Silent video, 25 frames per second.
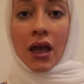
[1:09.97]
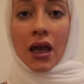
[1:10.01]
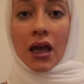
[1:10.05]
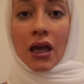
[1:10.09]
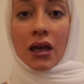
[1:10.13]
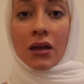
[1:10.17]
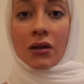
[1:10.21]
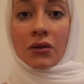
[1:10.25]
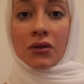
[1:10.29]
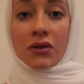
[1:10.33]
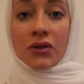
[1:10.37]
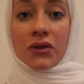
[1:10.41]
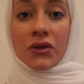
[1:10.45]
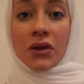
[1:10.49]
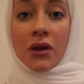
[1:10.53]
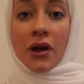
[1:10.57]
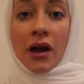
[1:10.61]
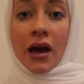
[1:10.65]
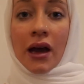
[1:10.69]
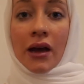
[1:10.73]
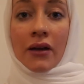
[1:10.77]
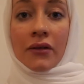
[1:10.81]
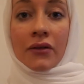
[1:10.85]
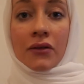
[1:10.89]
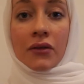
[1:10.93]
And also
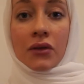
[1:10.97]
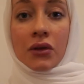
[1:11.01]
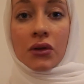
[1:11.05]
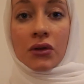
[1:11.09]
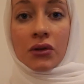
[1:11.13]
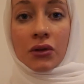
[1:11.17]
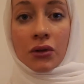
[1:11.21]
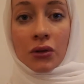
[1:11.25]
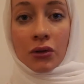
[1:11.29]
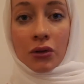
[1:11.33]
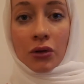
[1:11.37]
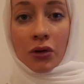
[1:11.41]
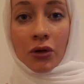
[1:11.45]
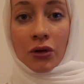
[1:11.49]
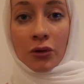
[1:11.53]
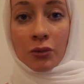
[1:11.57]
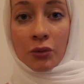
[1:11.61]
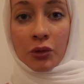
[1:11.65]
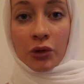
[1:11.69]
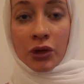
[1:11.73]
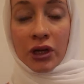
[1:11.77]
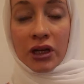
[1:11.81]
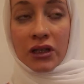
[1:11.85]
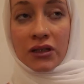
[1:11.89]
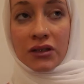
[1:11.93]
how
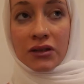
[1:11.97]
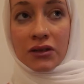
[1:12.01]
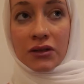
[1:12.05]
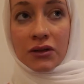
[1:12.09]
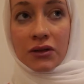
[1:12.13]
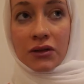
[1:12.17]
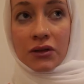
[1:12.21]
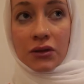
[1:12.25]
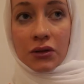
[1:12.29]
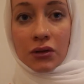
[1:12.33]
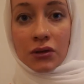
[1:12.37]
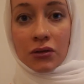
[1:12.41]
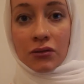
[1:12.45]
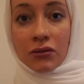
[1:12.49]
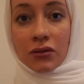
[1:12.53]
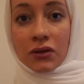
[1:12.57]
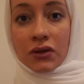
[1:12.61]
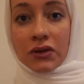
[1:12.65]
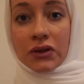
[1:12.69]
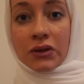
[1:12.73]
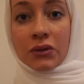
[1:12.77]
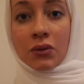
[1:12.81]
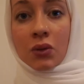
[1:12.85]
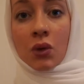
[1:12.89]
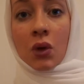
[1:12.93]
corporations
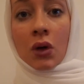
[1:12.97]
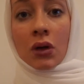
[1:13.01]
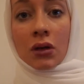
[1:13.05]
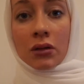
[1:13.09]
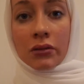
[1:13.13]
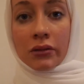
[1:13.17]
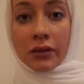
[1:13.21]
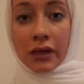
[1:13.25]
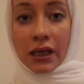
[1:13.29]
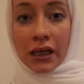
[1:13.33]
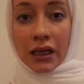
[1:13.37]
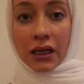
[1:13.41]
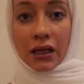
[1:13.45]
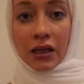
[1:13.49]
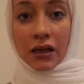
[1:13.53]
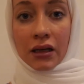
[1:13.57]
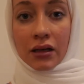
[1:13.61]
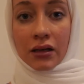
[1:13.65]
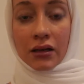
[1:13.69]
swallowing